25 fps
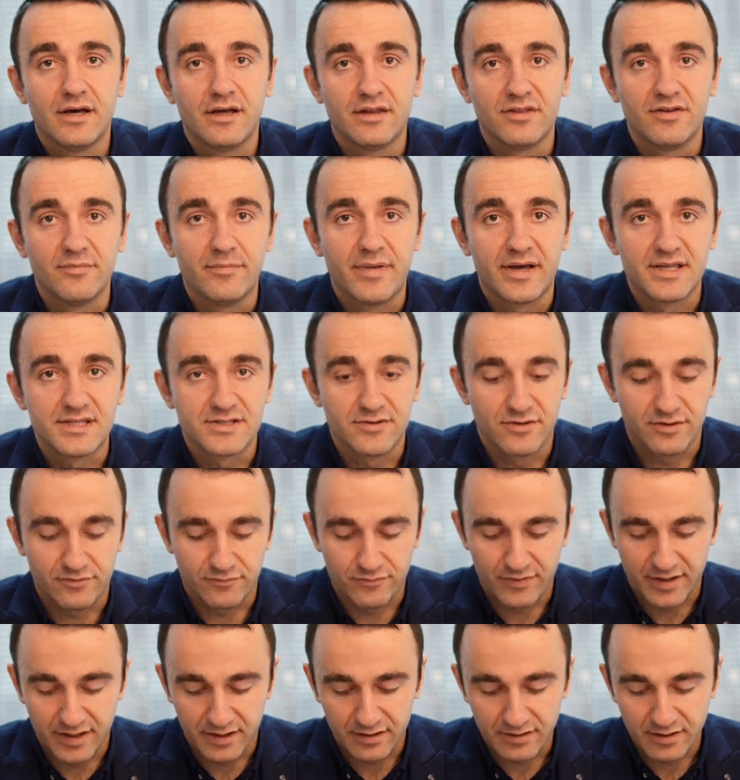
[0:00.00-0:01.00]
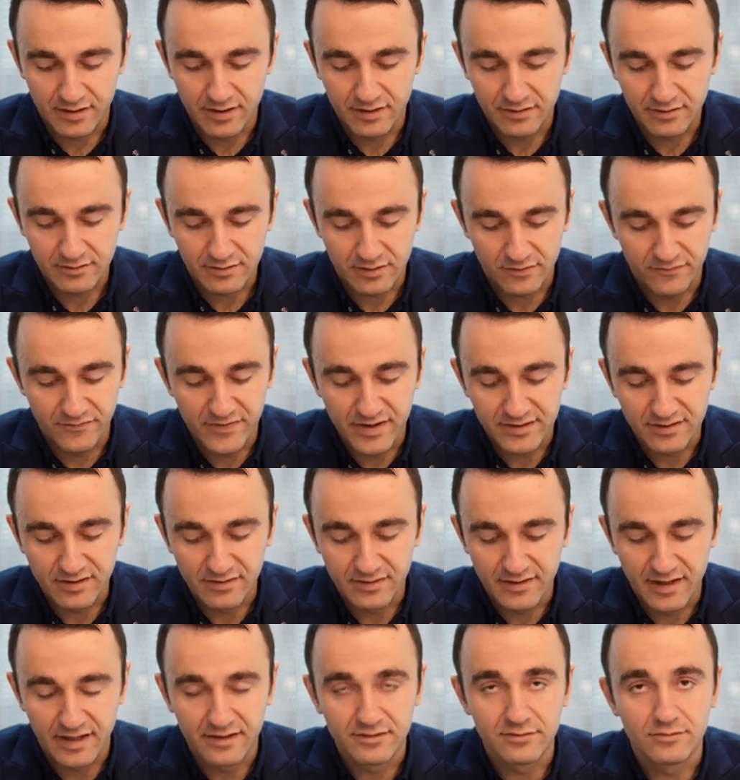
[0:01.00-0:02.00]
the benzoic ring and converting
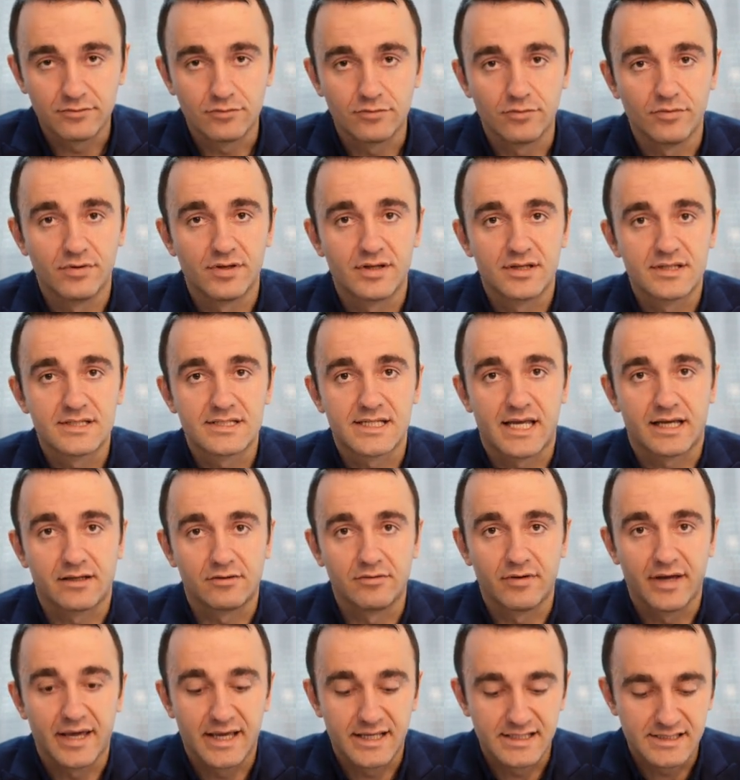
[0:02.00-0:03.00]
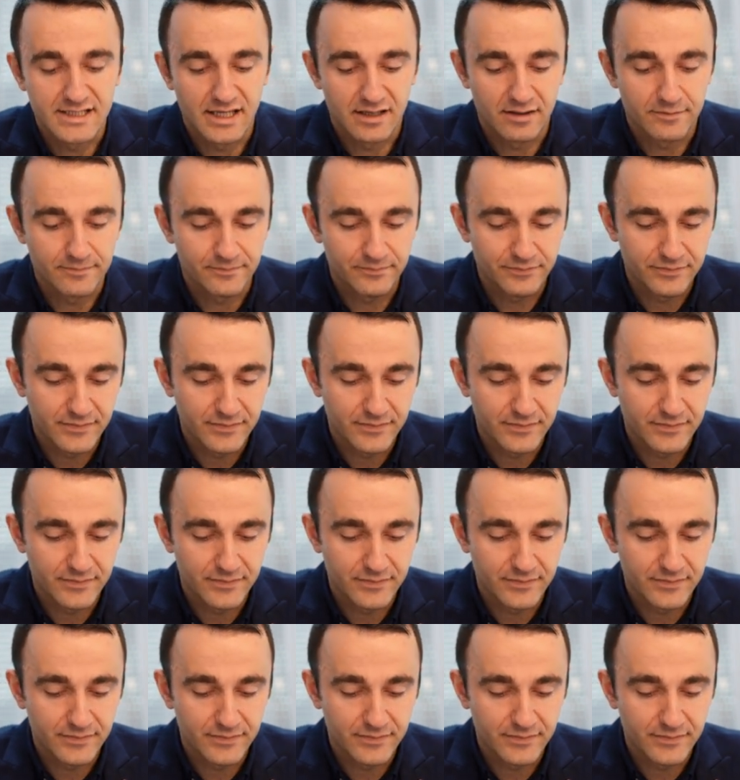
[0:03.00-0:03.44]
that to the cyclohexane.